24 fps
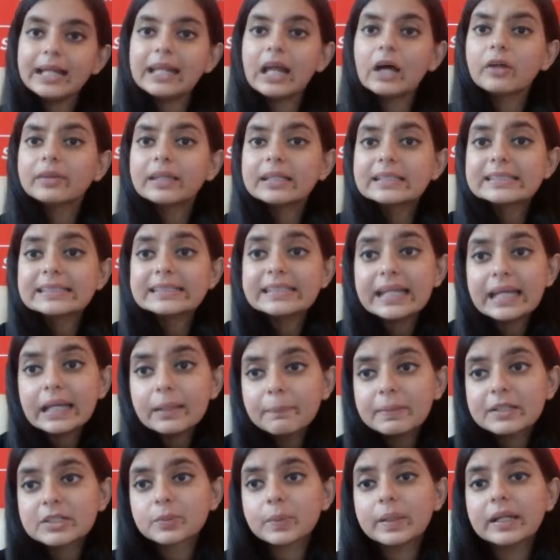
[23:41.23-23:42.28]
Now, the scene
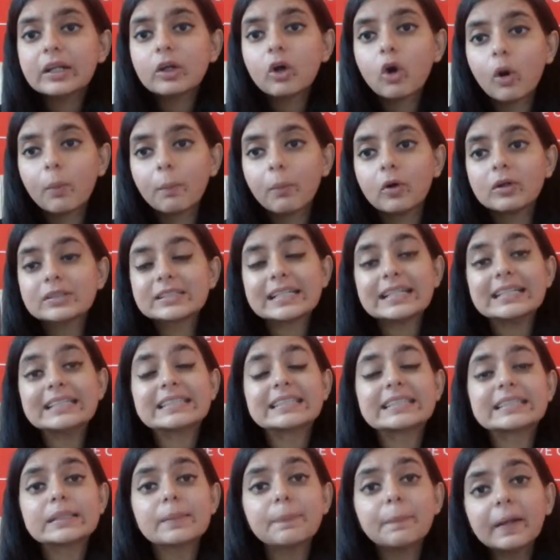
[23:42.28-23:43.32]
between Gobbos
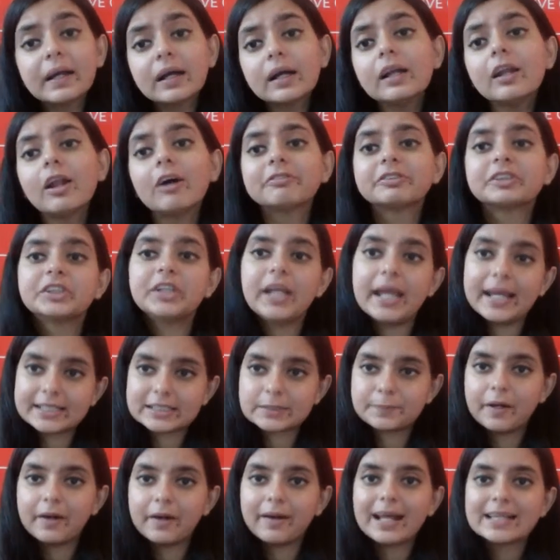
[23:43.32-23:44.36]
is typical of
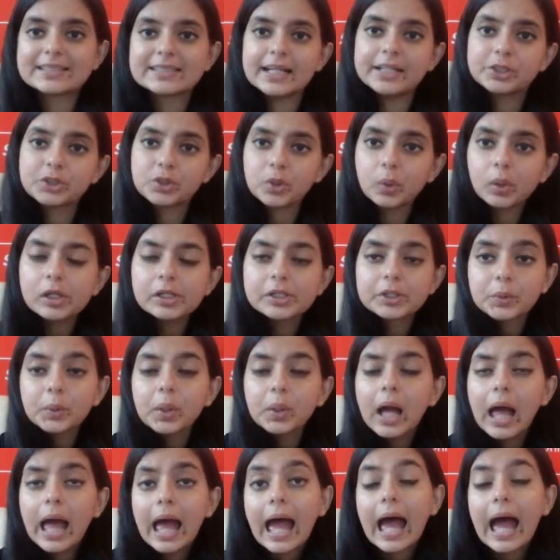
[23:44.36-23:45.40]
Shakespeare, as I told you,
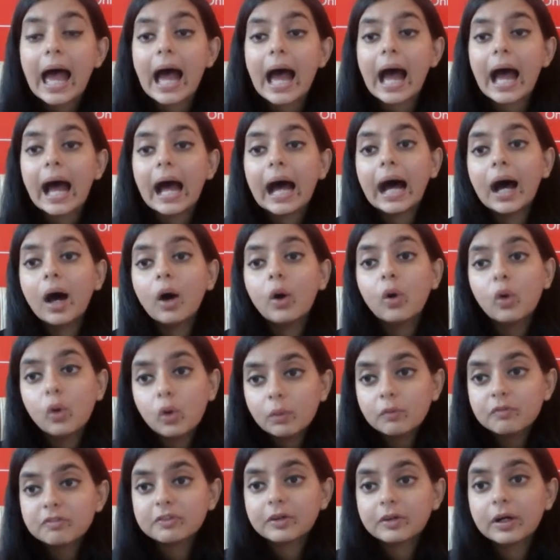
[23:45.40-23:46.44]

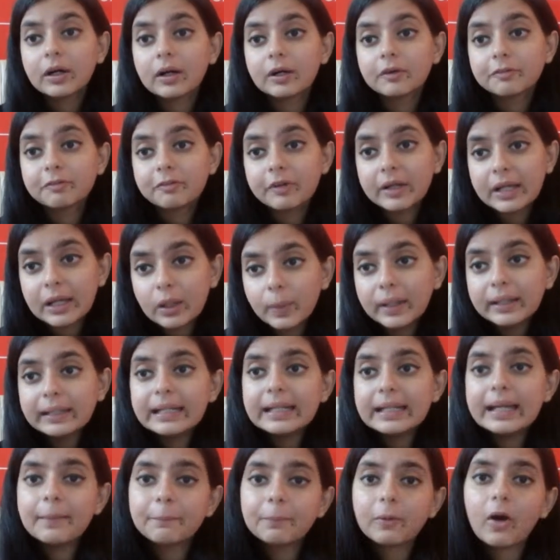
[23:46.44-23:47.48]
who
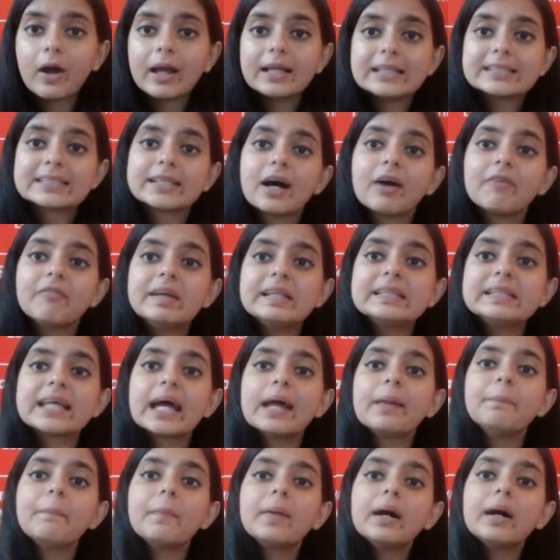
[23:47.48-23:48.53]
frequently employs servants
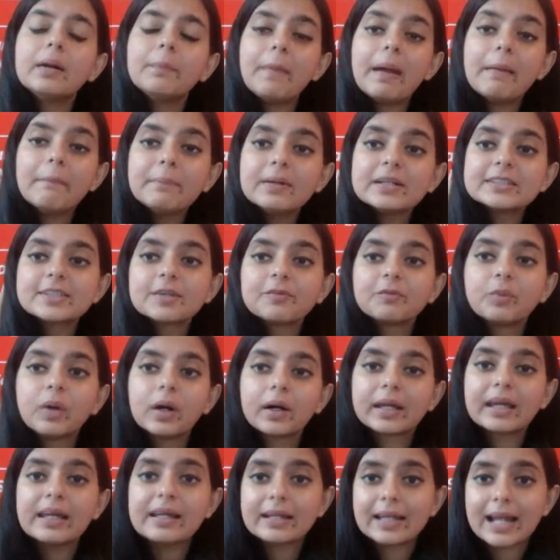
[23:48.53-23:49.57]
and members of
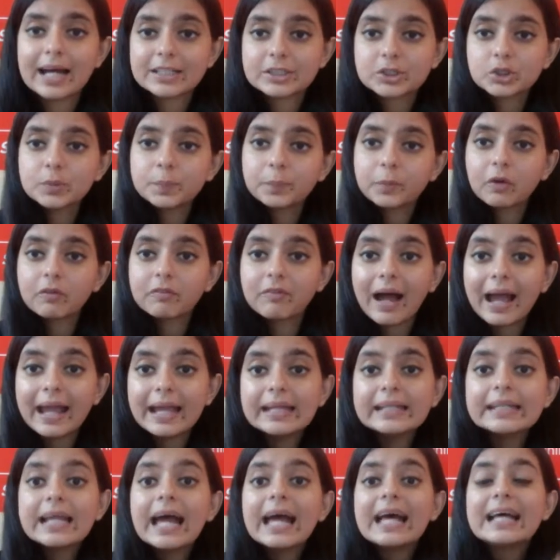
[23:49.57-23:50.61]
working class to
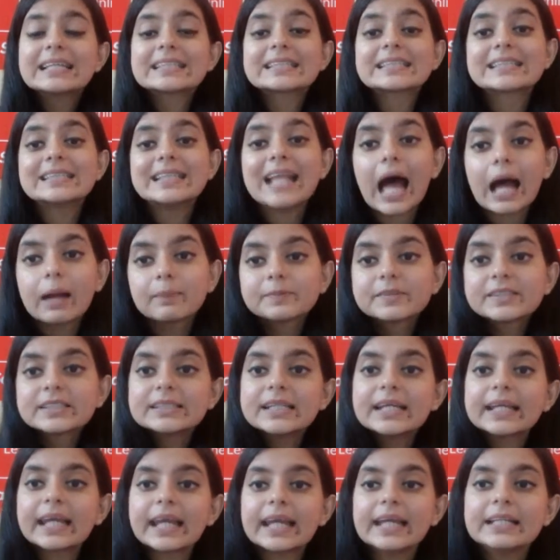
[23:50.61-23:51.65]
provide
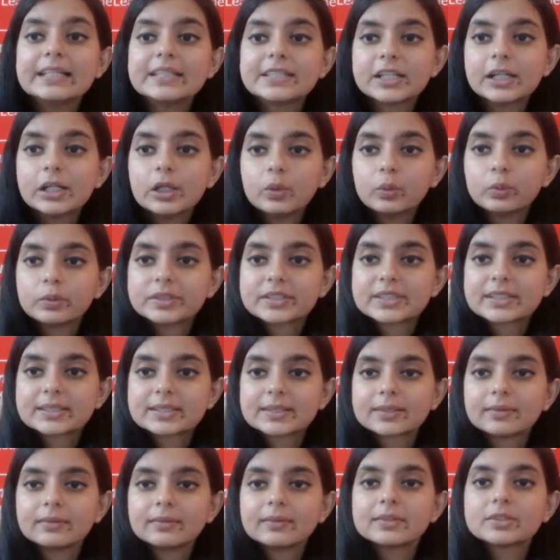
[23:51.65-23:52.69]
slapstick
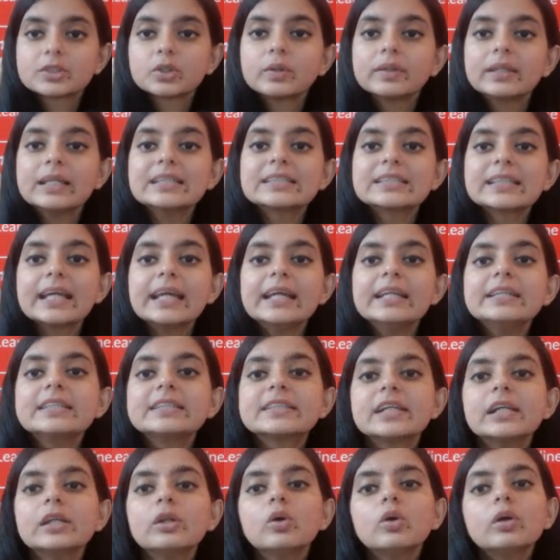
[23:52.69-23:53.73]
interludes. So this
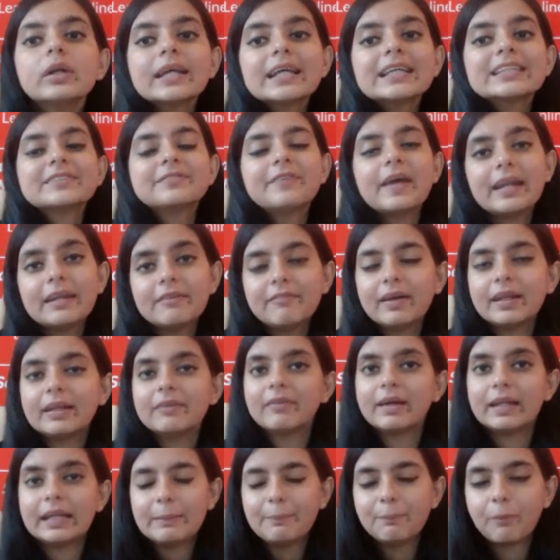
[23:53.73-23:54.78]
interlude is very, very,
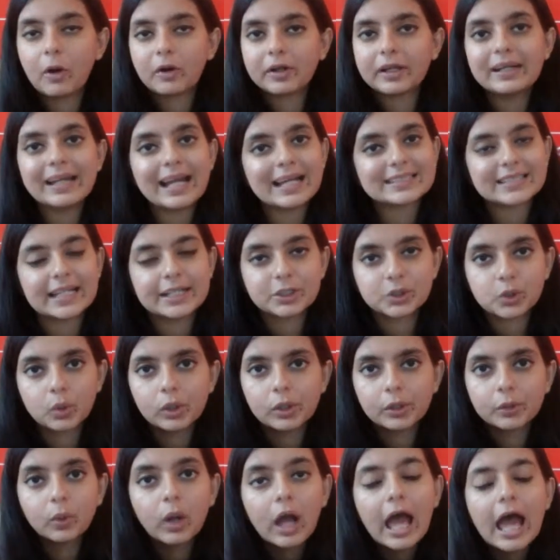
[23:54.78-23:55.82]
very important, as I told
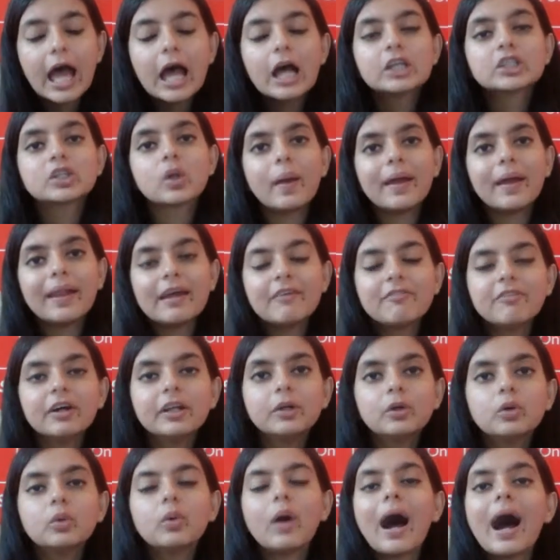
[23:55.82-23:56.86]
you. So whenever
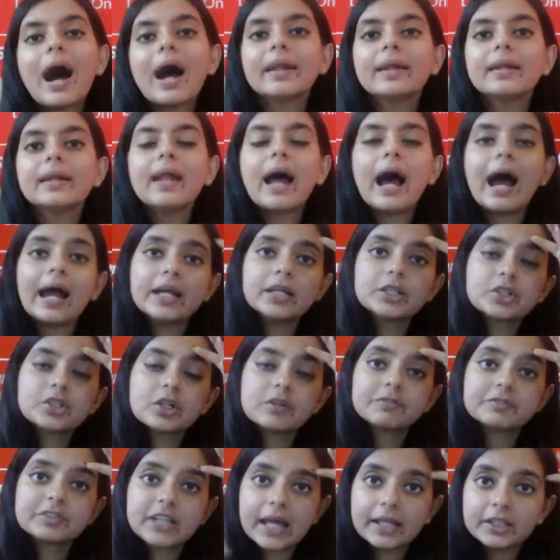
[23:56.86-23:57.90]
you are in height
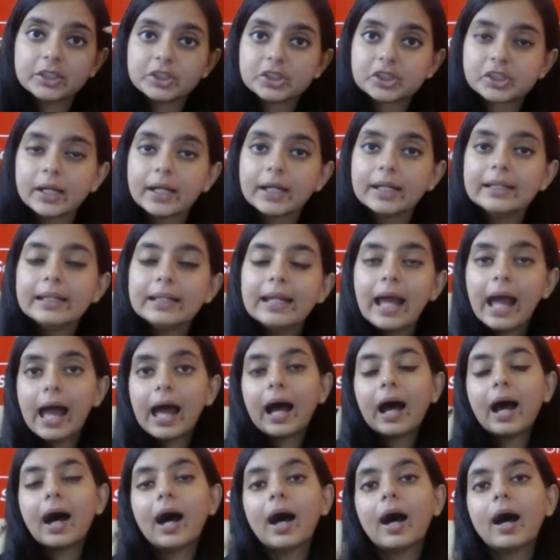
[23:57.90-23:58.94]
of tension,
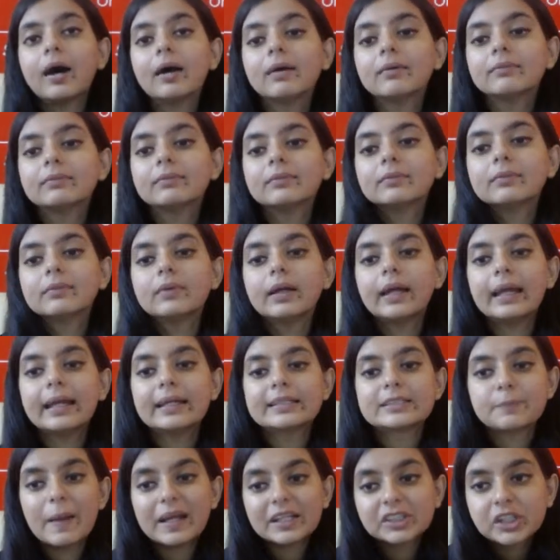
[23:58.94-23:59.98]

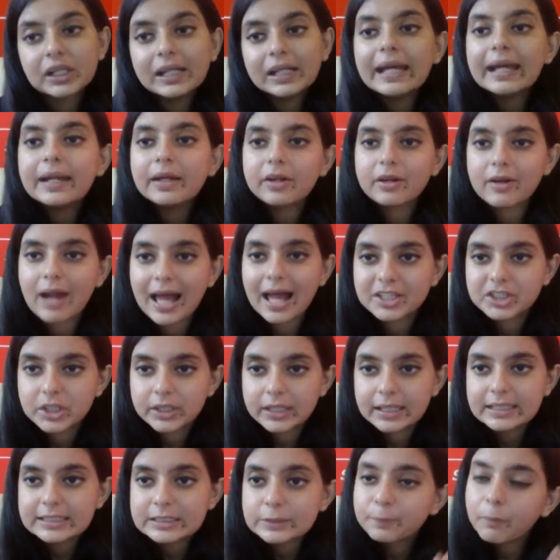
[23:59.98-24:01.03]
especially in
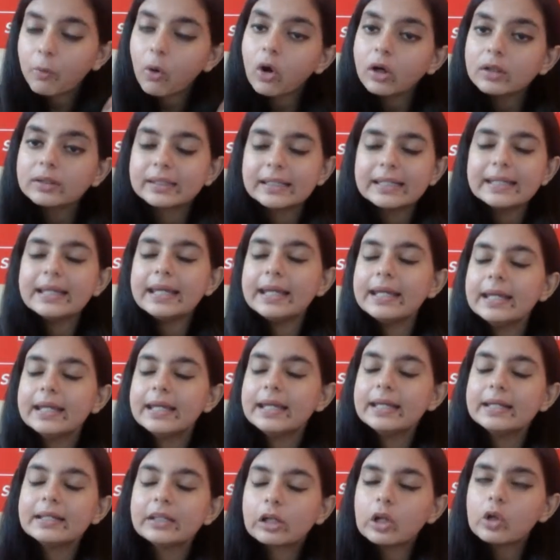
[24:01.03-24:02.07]
tragedies, both
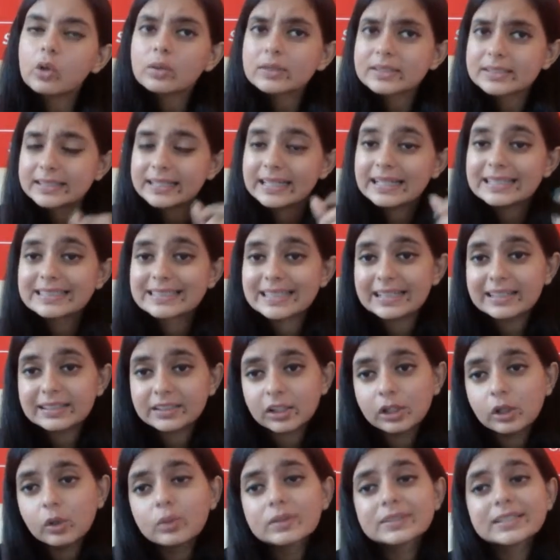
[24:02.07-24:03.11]
he includes these
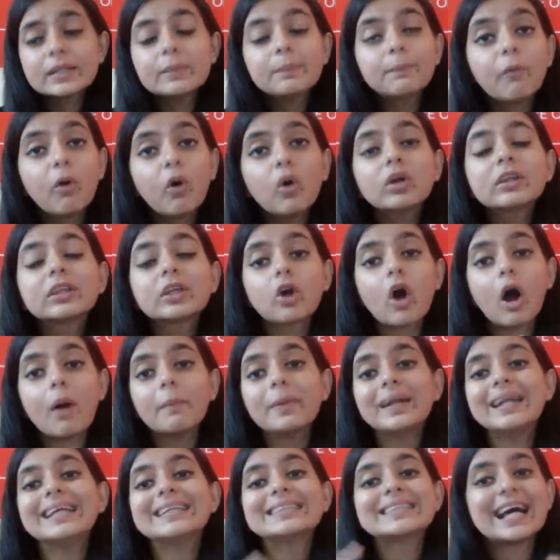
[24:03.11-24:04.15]
interludes in both
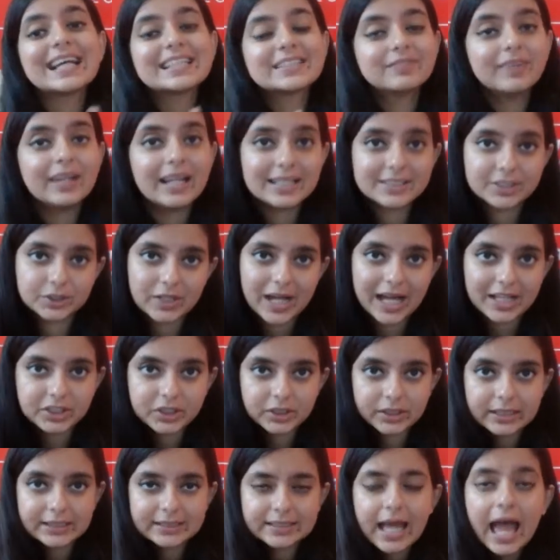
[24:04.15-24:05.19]
comedies as well as
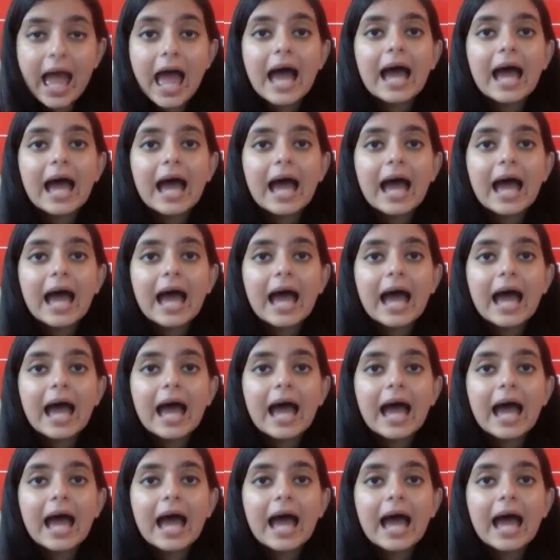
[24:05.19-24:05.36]
tragedies.